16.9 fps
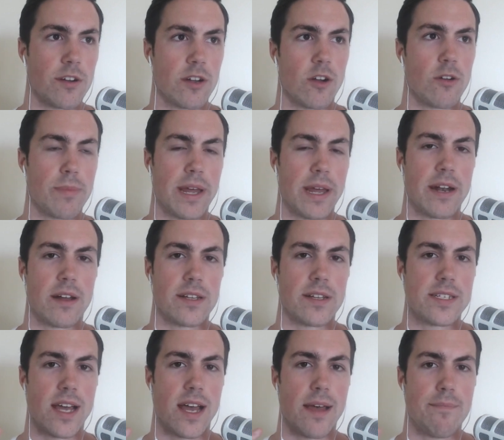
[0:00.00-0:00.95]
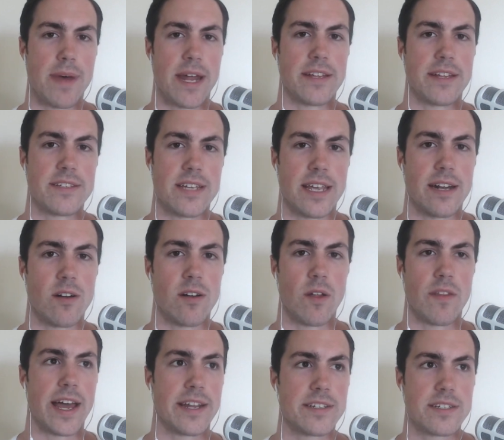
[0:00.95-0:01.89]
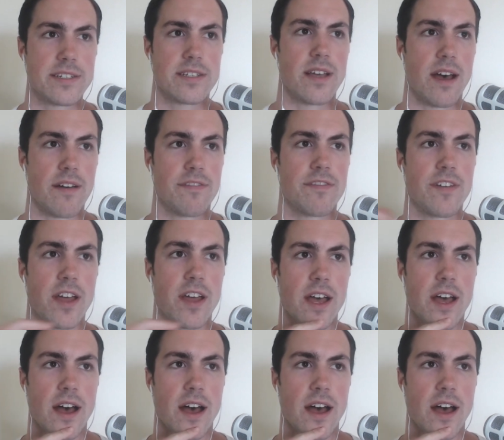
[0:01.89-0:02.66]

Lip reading: go to bed on time, meditate, all that stuff,